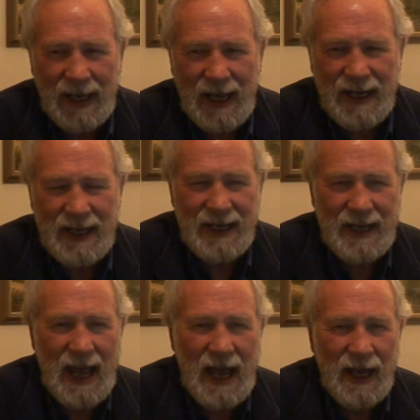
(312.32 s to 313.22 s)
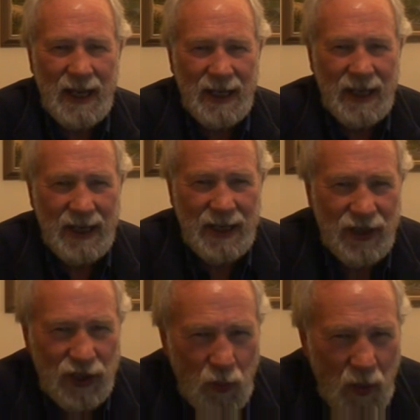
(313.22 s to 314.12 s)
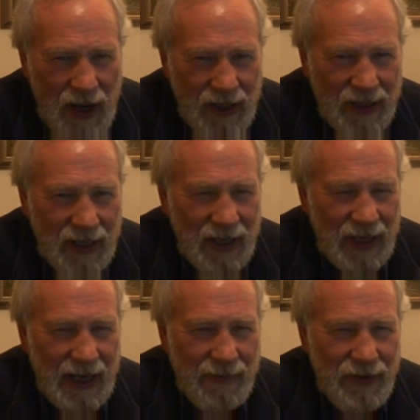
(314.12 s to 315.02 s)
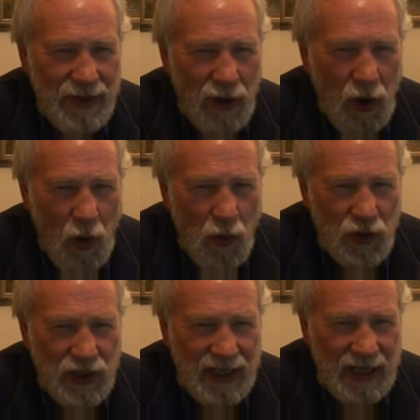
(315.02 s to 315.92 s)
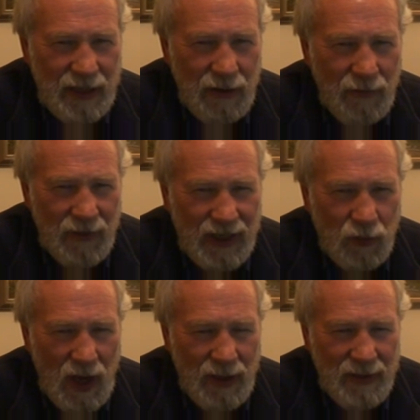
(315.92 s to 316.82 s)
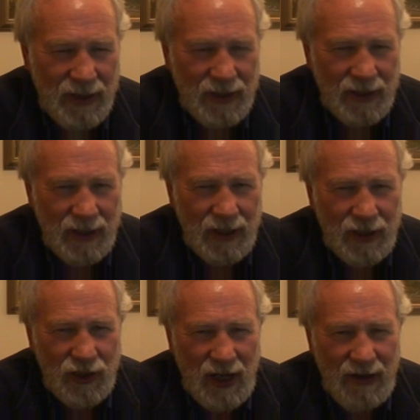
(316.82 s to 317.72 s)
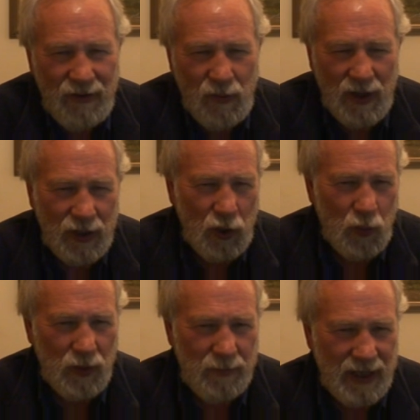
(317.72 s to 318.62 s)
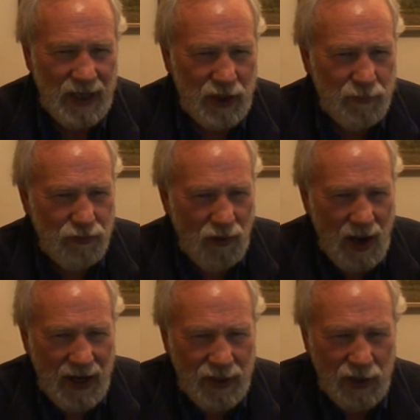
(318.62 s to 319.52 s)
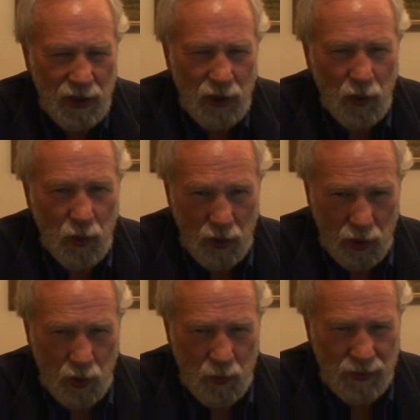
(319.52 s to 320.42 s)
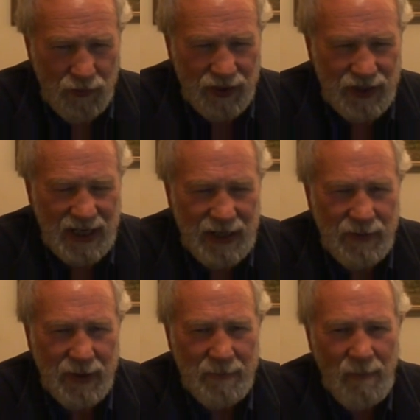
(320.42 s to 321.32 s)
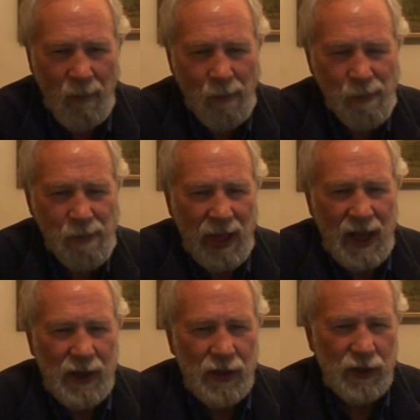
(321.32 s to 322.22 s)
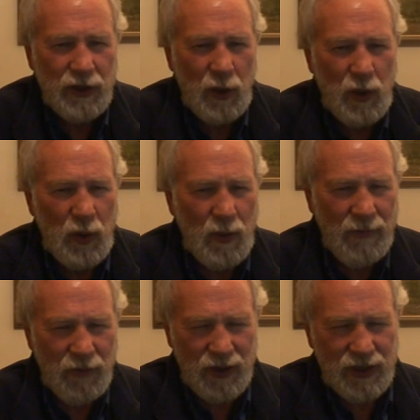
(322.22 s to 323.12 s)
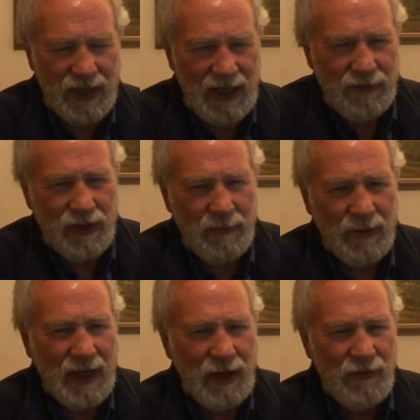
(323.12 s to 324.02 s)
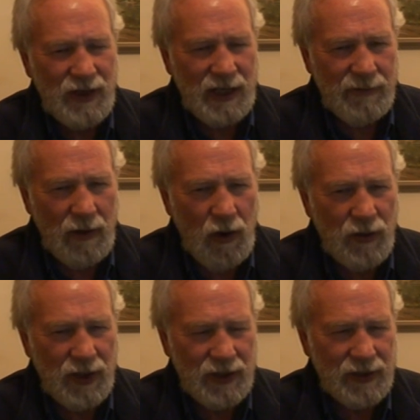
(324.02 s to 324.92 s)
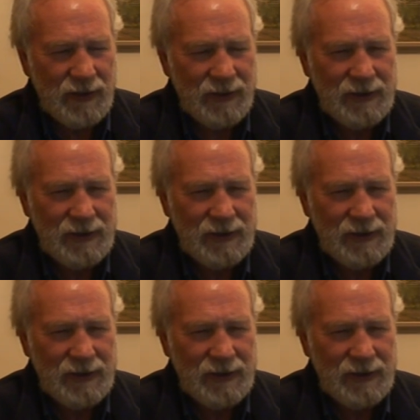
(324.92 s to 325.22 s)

and he now is the one giving the whole seed of at one to everyone who would be his bride or who would receive him so whoever receives him can receive the wholeness.